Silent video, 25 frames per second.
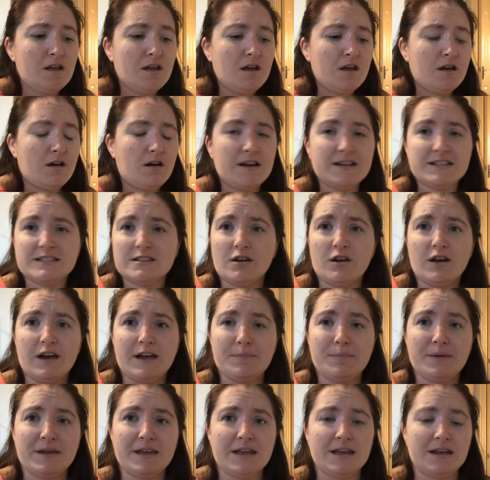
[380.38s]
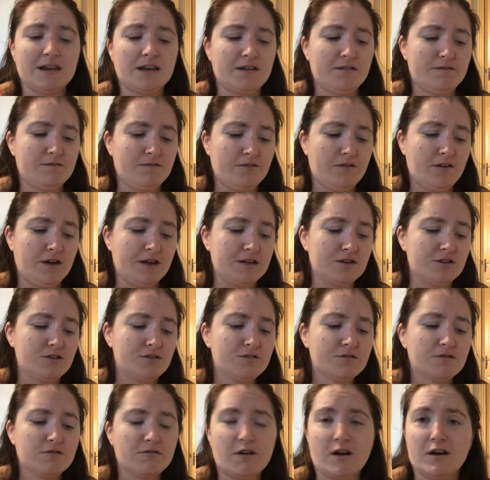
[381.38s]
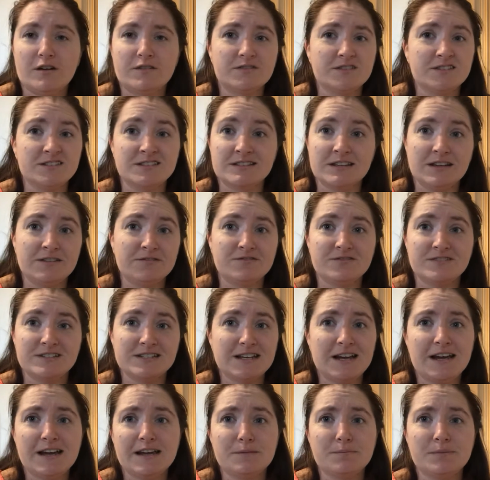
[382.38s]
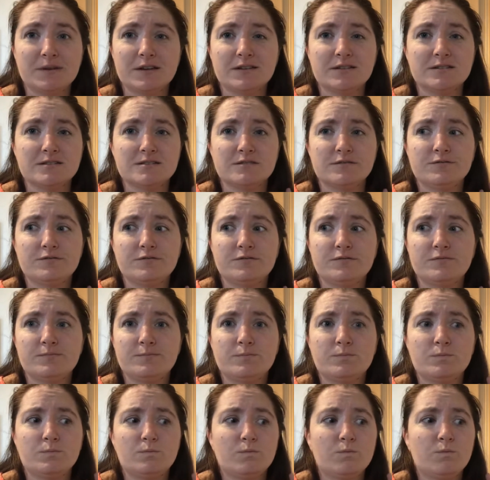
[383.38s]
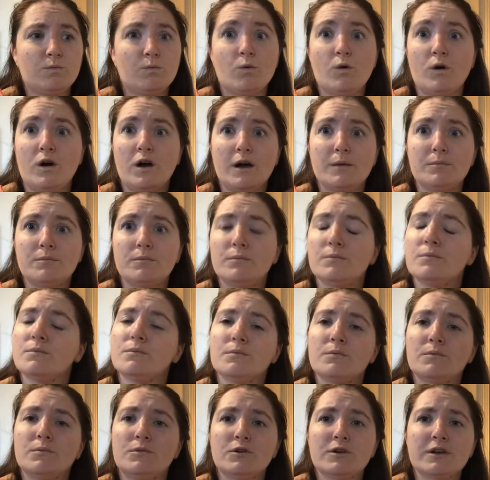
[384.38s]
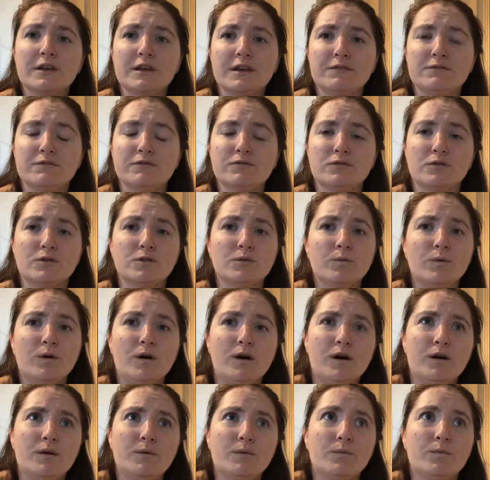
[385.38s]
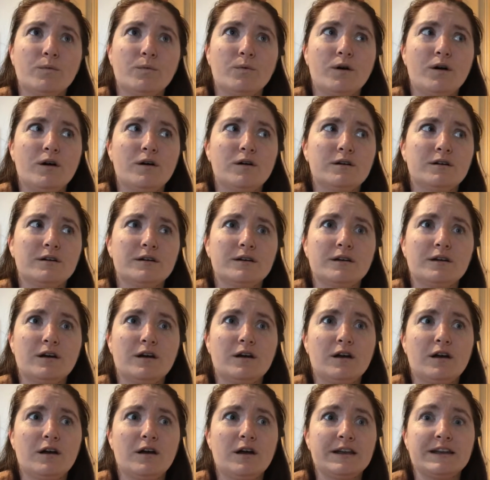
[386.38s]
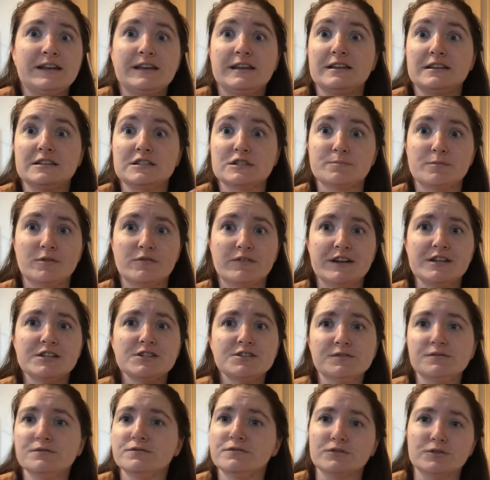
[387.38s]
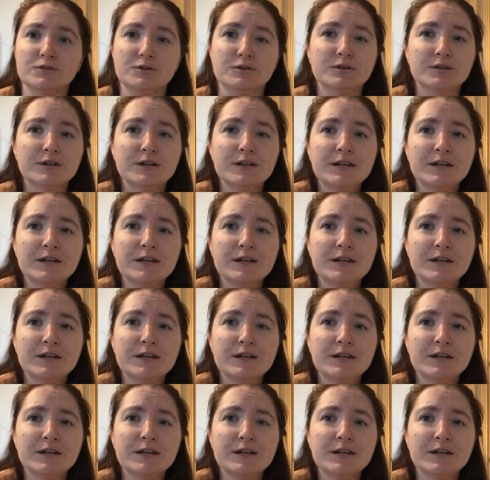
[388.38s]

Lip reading: I type in and find new crafters every day because of what I'm looking for, what I need inspiration for.